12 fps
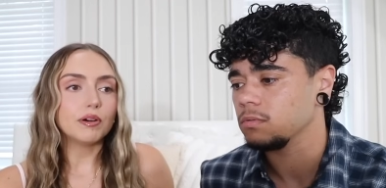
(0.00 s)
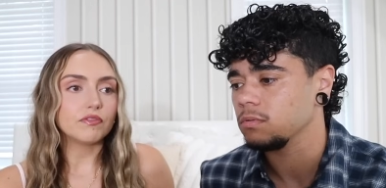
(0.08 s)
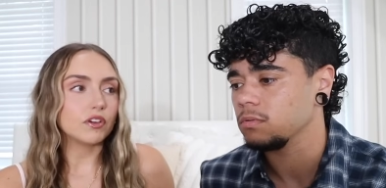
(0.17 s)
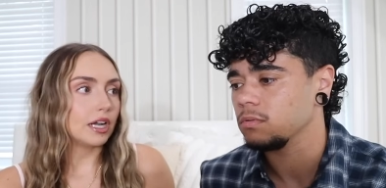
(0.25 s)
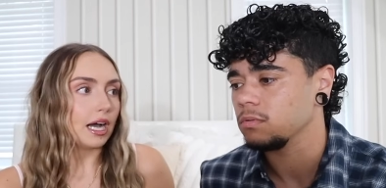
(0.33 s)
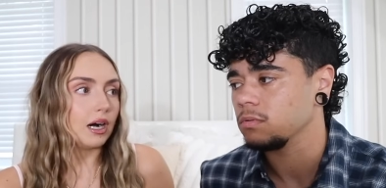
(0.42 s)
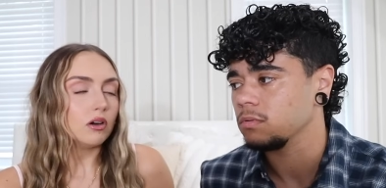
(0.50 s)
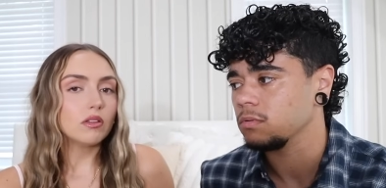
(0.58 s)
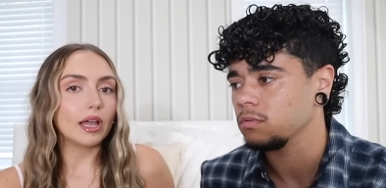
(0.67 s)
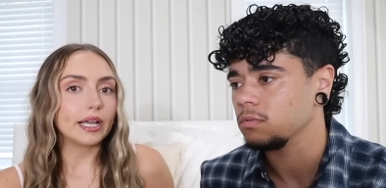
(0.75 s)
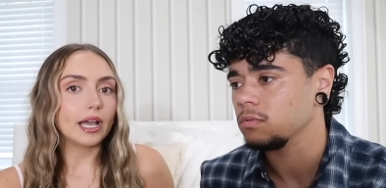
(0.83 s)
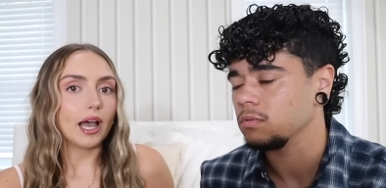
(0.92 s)
Speaker 1: But for now,
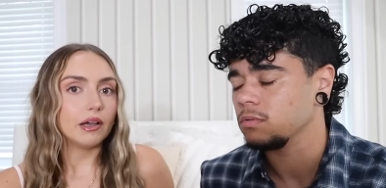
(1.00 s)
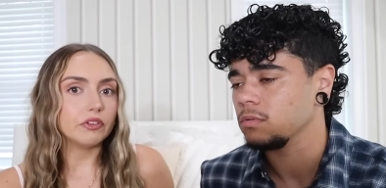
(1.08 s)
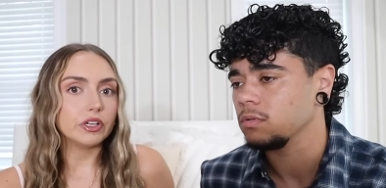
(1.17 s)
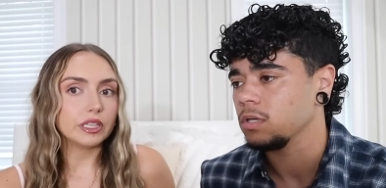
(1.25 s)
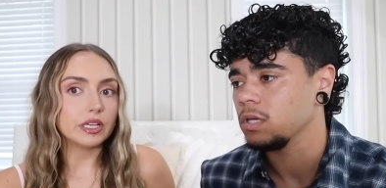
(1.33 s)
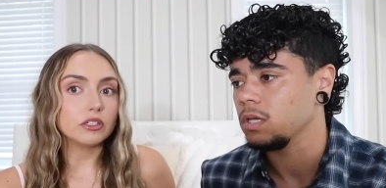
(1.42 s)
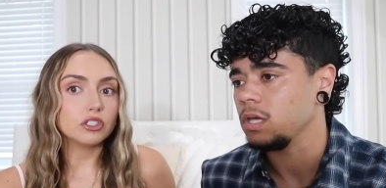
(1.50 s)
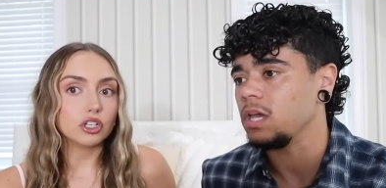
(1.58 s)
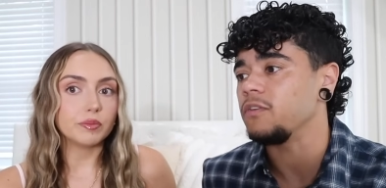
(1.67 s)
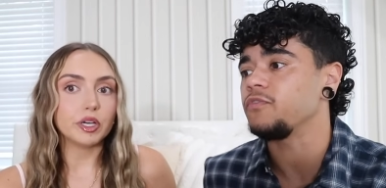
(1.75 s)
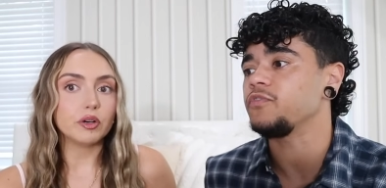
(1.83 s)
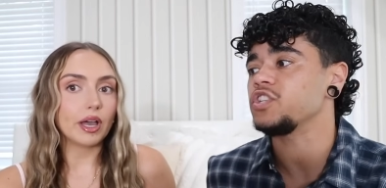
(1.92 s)
like, everything
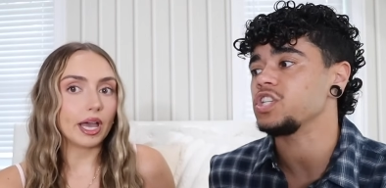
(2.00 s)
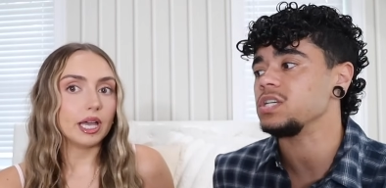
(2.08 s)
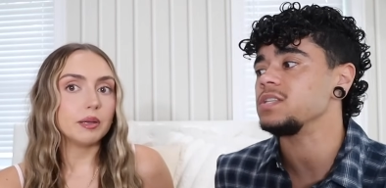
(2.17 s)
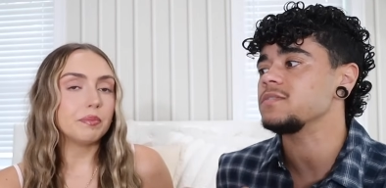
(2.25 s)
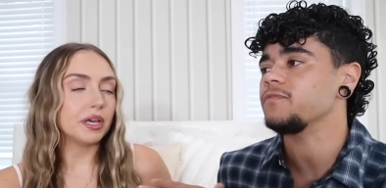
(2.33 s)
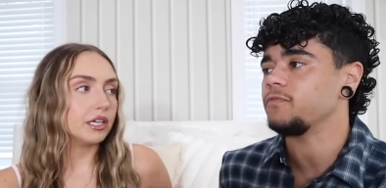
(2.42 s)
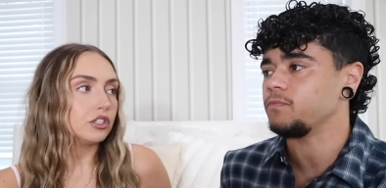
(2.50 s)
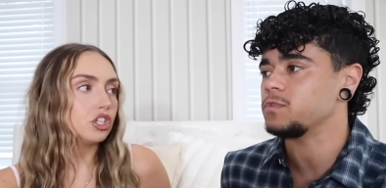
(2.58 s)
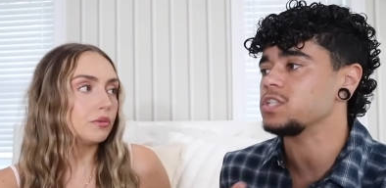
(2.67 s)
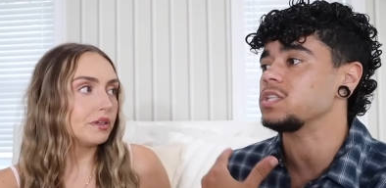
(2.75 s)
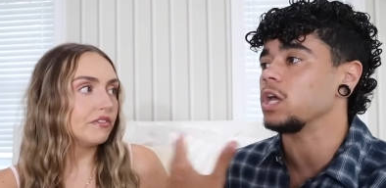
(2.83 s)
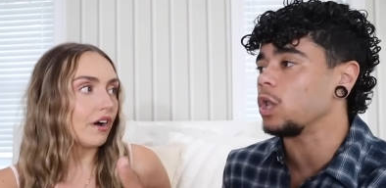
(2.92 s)
should if be okay. Pig
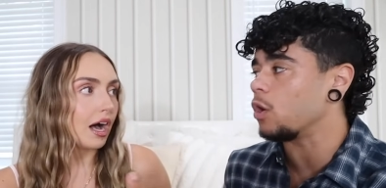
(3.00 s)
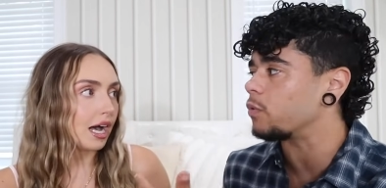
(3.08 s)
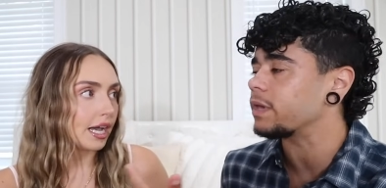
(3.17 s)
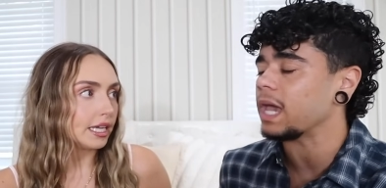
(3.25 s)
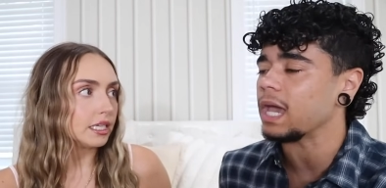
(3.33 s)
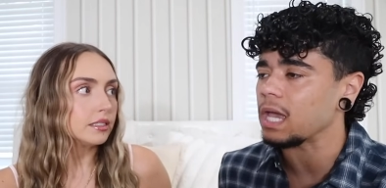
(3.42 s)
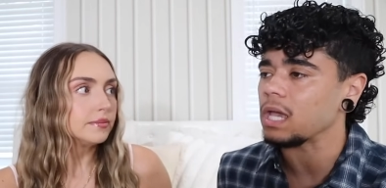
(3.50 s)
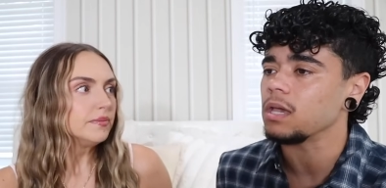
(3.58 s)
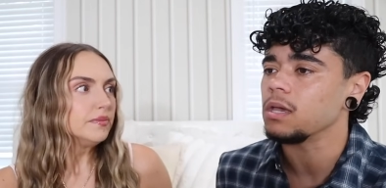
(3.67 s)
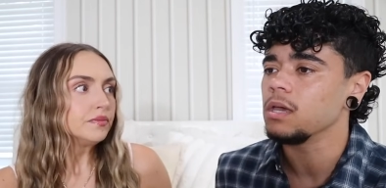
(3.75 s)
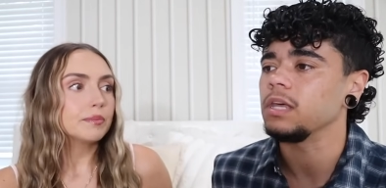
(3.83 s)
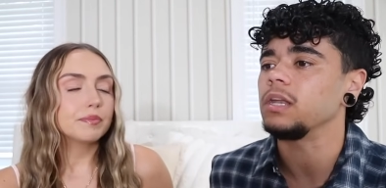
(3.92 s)
should be fine. okay,
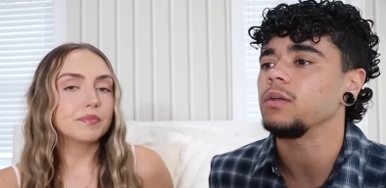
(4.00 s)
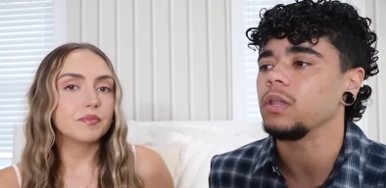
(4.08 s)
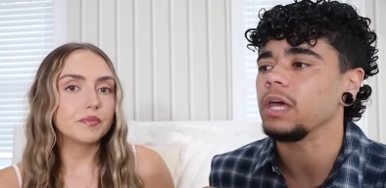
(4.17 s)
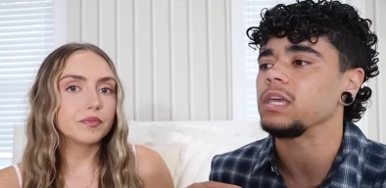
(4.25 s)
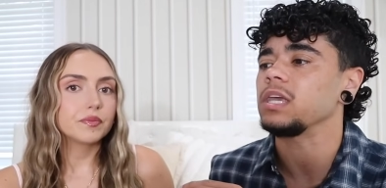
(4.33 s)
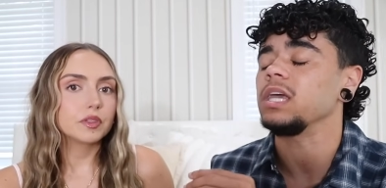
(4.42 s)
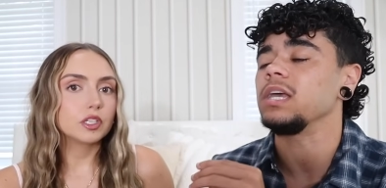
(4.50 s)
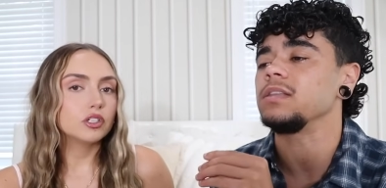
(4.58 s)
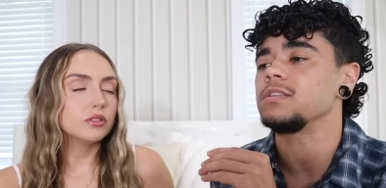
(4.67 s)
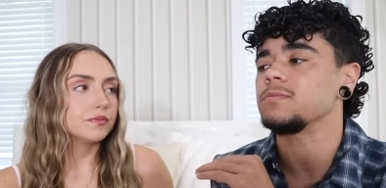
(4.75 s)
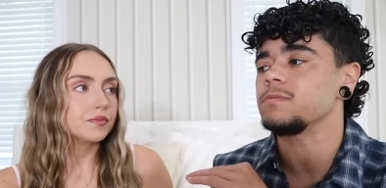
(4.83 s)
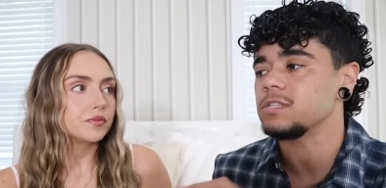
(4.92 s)
Speaker 2: then, like,
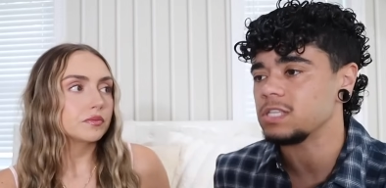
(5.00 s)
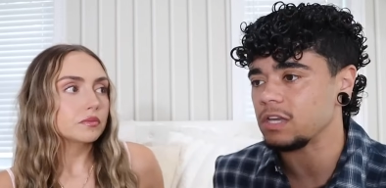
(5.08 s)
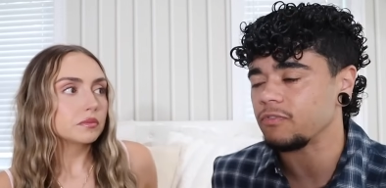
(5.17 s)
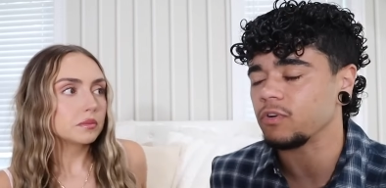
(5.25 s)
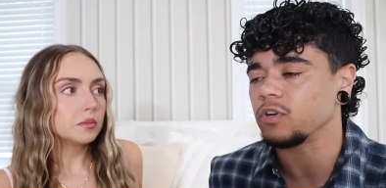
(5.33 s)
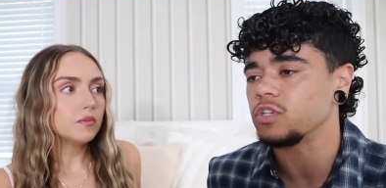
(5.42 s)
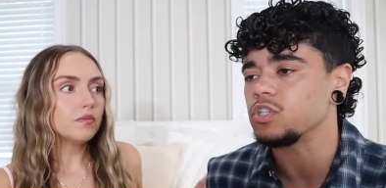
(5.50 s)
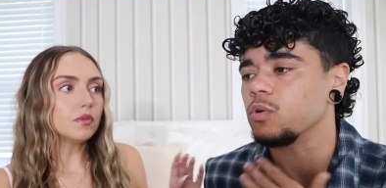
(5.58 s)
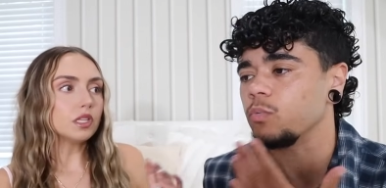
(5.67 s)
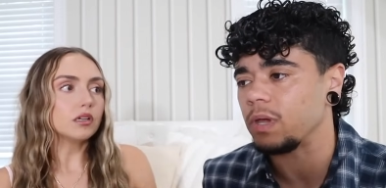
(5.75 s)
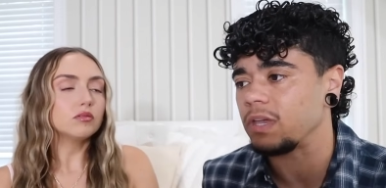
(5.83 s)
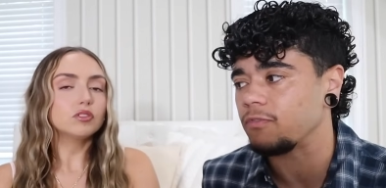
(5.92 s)
it's safer
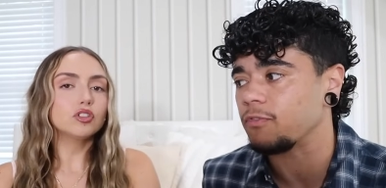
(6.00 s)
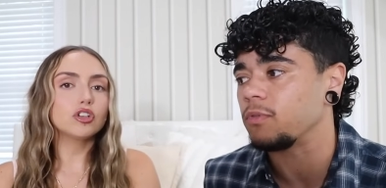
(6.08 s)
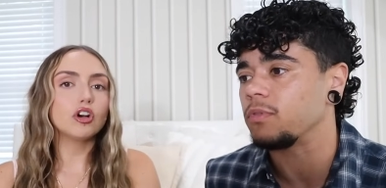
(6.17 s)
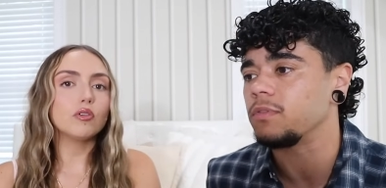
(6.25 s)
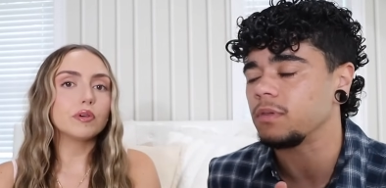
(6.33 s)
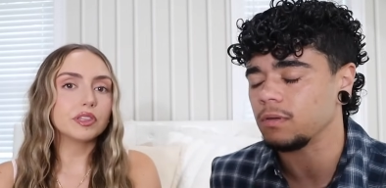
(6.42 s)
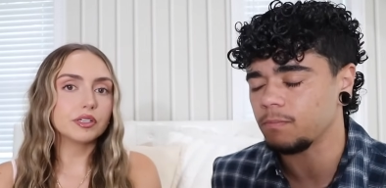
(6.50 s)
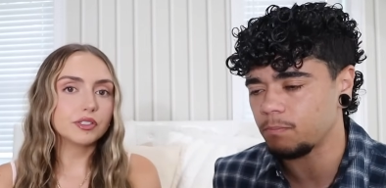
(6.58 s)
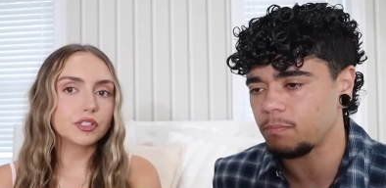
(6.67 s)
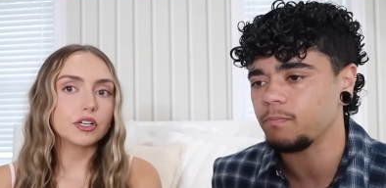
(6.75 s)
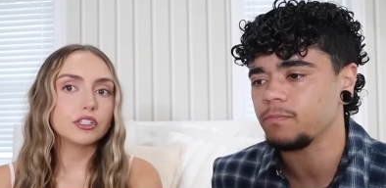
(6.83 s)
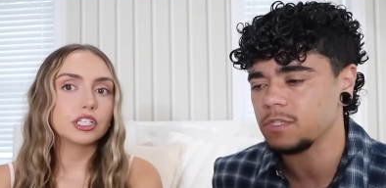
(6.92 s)
to
Speaker 1: wait for to go with the
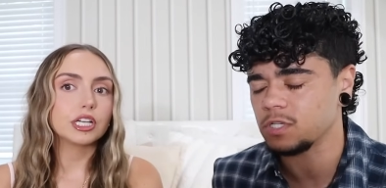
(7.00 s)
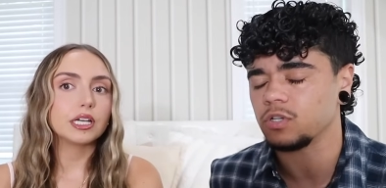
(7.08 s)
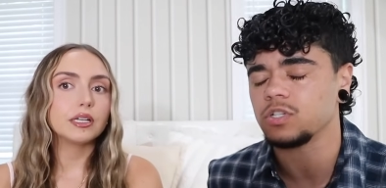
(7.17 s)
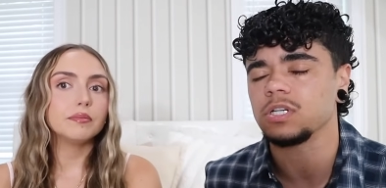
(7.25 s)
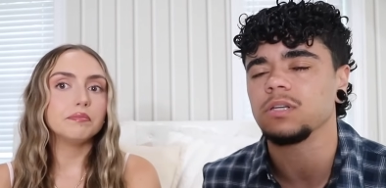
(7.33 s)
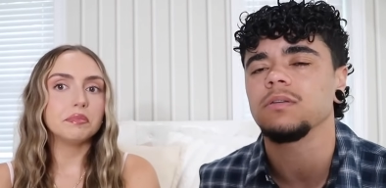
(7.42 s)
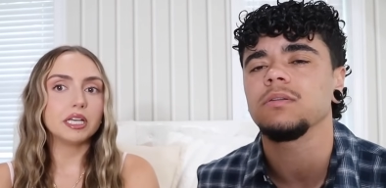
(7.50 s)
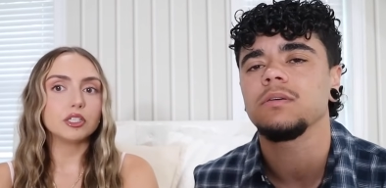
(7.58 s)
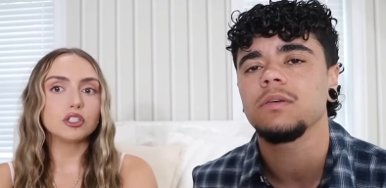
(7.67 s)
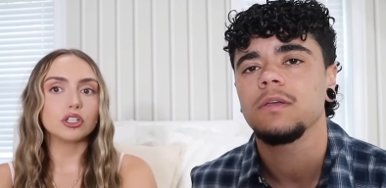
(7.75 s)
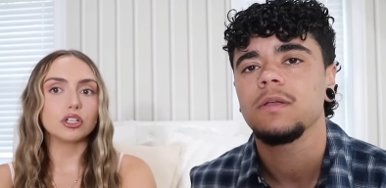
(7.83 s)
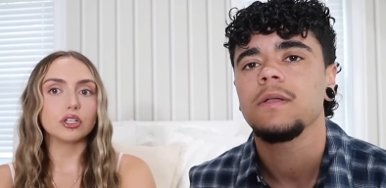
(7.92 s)
surgeon, surgeon, make
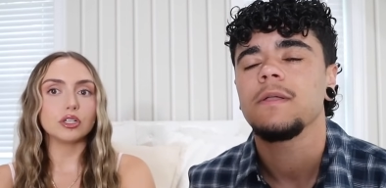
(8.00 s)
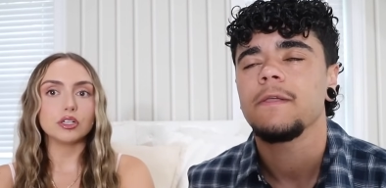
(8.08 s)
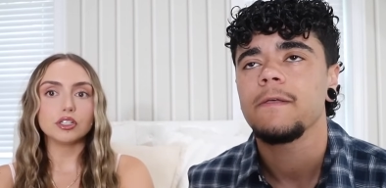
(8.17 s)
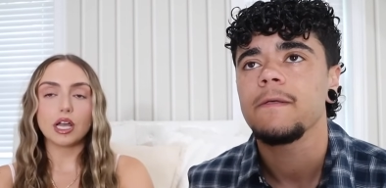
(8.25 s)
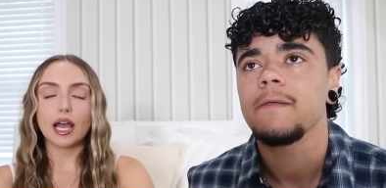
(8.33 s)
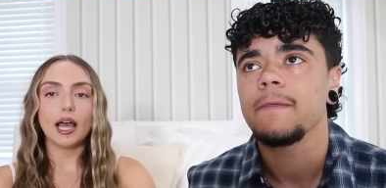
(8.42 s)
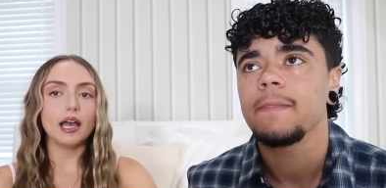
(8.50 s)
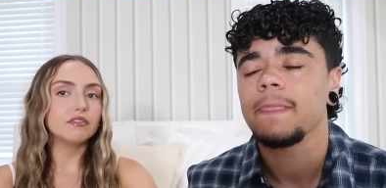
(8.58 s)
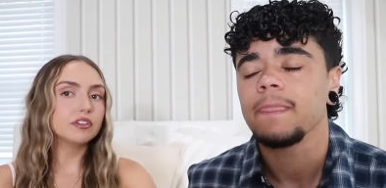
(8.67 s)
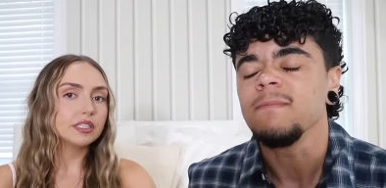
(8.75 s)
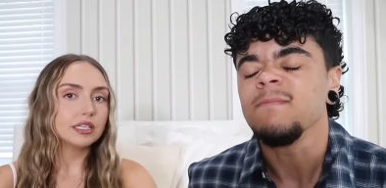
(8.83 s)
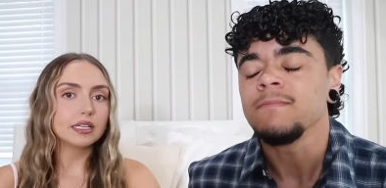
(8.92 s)
sure
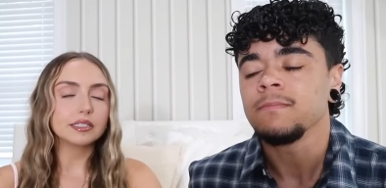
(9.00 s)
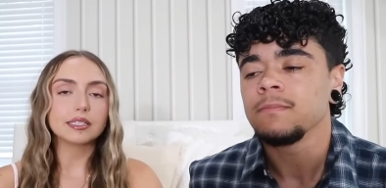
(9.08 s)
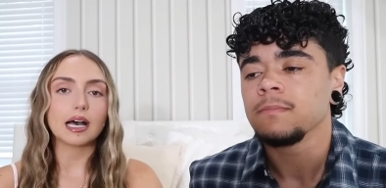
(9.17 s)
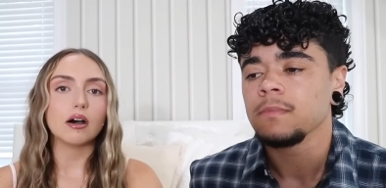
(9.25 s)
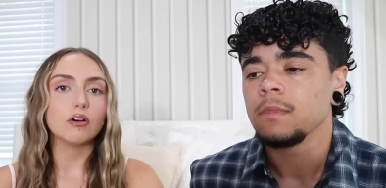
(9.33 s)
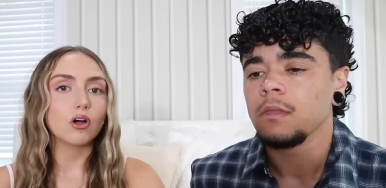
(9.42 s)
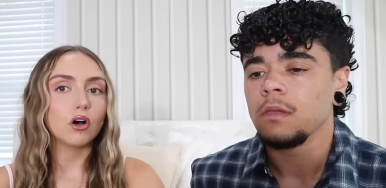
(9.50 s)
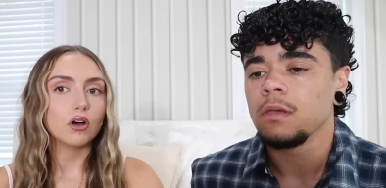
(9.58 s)
everything gets out,